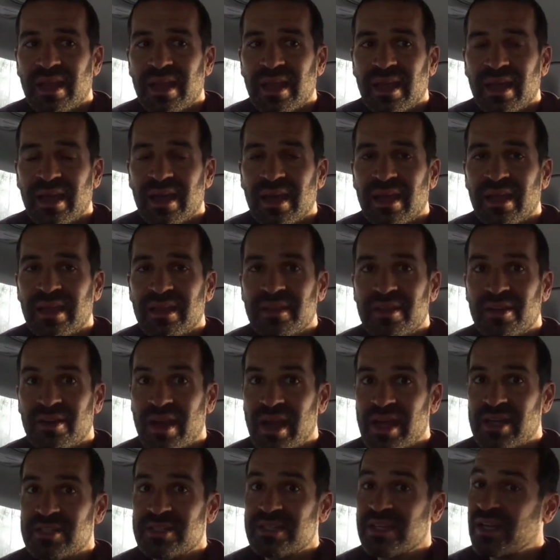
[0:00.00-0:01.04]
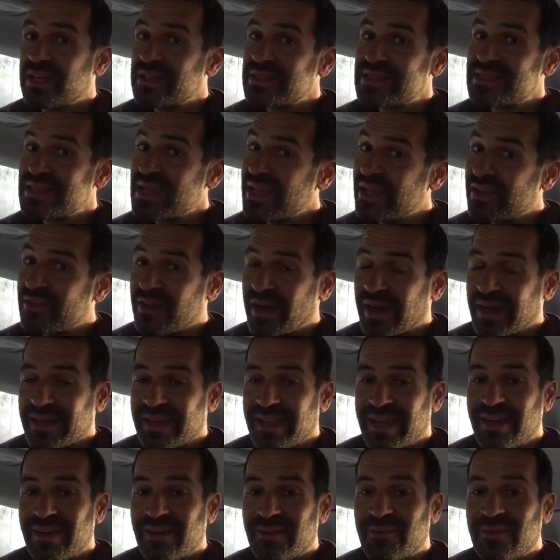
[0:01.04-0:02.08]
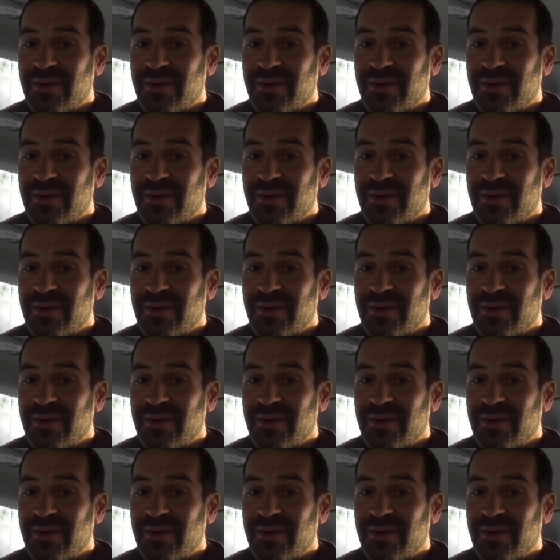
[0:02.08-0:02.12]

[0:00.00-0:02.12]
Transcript: and they're actually on sale right now